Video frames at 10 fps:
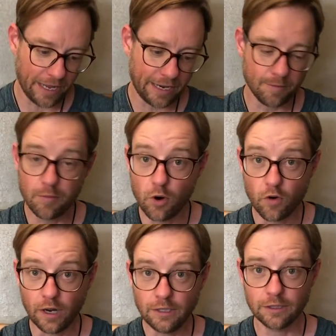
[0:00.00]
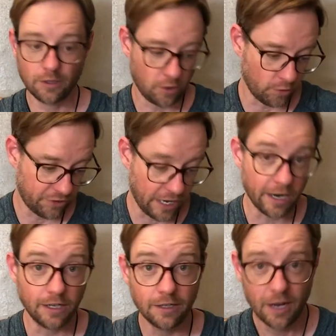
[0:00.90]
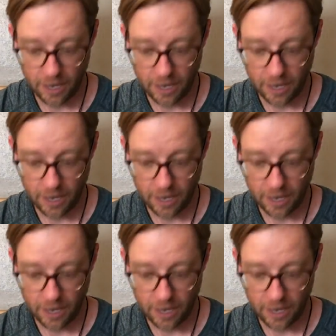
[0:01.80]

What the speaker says: Milena Mora Coltera.